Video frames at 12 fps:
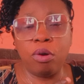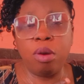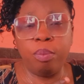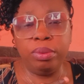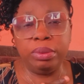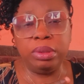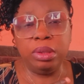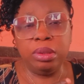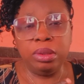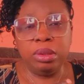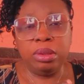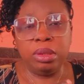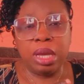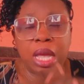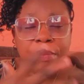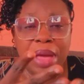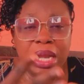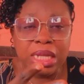couple
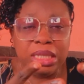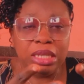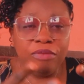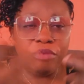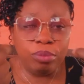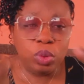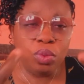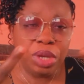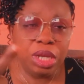emanating from two